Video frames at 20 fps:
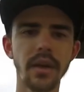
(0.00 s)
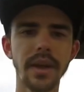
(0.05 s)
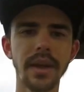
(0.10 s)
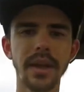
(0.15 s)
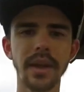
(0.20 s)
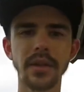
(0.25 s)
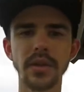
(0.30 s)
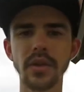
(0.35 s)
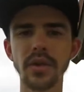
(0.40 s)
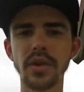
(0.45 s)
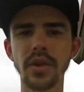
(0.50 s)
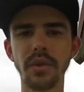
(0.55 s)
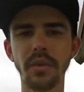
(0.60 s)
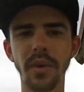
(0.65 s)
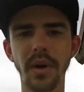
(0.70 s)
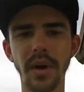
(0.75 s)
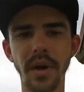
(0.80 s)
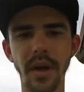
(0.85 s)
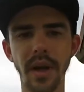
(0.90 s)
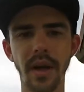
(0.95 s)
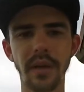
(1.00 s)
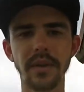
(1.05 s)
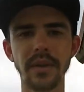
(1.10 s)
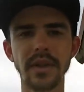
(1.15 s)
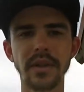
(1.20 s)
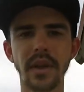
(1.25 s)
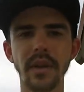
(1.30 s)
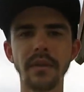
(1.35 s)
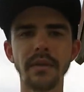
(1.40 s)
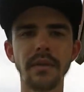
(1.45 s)
That's usually where I'll have a
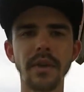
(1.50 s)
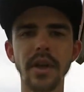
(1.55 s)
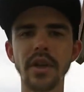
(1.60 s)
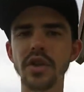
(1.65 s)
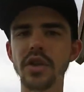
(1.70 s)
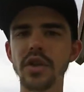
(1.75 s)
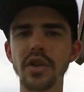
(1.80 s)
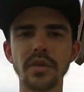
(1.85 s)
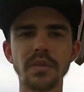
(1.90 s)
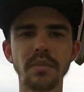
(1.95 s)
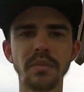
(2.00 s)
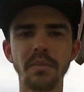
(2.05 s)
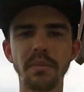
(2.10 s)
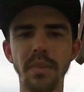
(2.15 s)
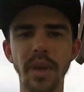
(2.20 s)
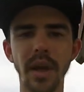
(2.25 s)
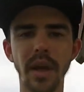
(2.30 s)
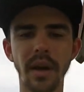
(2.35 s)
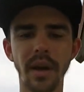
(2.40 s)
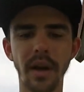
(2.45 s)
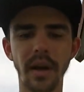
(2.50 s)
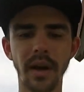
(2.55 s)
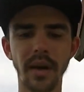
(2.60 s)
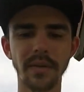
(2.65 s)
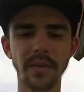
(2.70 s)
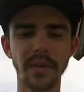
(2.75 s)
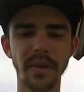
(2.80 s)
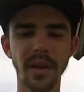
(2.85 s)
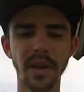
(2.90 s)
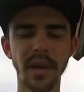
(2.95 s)
sunfish just pick it off.
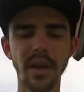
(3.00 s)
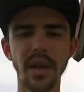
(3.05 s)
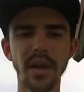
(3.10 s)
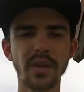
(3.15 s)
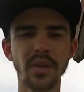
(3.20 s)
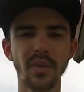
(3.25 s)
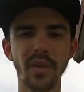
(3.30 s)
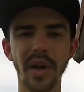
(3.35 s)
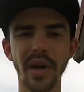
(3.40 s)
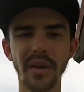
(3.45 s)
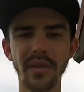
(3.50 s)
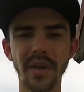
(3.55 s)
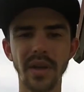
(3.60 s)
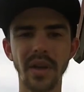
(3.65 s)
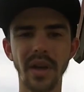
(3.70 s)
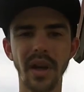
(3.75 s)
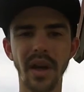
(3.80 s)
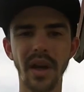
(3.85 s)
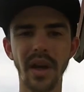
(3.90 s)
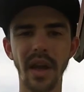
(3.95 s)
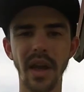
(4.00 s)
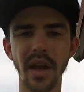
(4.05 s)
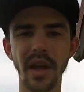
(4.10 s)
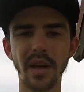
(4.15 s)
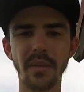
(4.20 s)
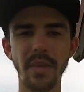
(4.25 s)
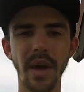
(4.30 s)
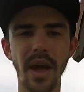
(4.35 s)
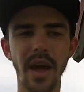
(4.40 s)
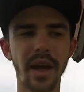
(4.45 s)
It's whatever, you got 8 in a
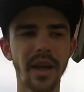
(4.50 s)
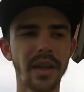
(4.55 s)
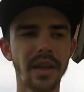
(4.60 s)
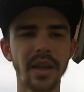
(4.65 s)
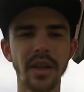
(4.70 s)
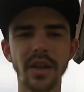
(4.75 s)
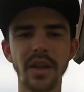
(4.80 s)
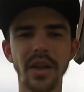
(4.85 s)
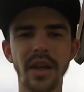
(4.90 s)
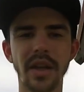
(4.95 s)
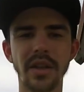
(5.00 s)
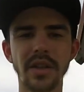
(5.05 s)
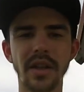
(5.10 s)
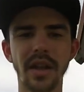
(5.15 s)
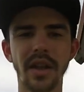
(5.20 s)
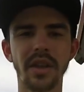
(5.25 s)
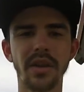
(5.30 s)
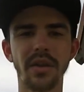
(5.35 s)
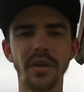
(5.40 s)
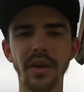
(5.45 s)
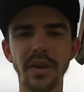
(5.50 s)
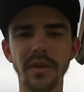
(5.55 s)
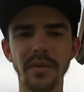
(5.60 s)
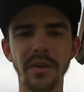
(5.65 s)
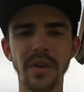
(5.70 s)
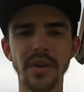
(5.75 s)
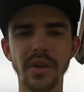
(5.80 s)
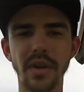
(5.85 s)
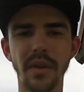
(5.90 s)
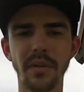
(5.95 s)
bag and then you catch like 30
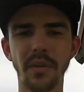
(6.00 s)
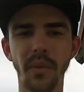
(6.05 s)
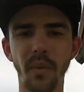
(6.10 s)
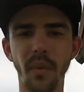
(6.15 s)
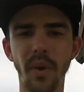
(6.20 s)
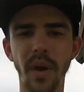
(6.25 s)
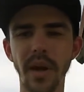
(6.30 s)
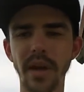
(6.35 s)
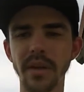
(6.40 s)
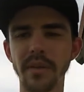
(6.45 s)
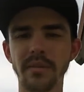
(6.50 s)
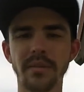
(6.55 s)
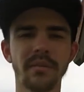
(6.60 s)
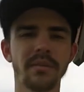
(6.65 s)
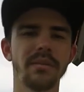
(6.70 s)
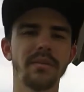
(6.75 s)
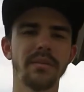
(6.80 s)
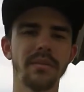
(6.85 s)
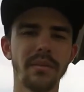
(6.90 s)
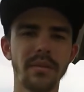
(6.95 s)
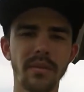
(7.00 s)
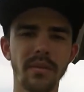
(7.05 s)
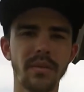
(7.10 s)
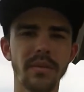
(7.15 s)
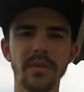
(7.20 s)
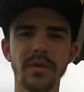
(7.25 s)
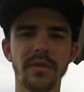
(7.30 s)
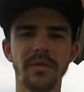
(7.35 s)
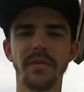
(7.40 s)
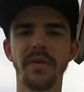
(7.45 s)
fish off of one.
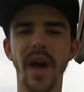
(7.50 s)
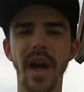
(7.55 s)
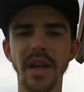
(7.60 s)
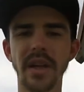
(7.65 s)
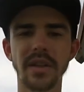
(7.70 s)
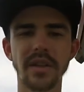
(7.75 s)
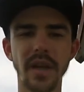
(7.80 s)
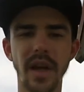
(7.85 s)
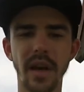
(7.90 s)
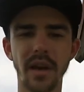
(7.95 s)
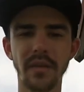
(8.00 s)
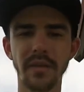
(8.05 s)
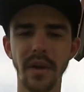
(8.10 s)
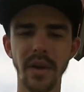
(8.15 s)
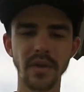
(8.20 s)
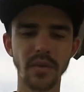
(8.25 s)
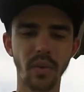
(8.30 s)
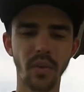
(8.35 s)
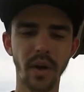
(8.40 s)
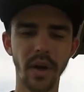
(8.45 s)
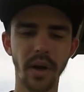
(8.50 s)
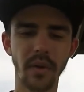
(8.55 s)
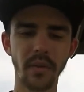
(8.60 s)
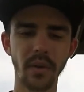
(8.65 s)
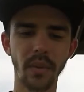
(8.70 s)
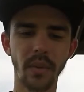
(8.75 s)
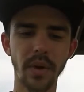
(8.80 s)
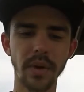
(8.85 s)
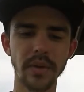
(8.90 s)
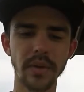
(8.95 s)
It's fine to sacrifice one every
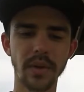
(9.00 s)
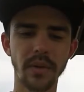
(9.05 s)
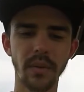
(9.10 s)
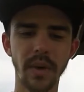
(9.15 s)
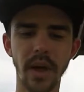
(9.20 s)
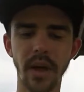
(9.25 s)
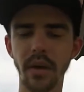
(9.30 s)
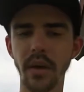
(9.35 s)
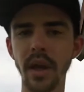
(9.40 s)
once in a while.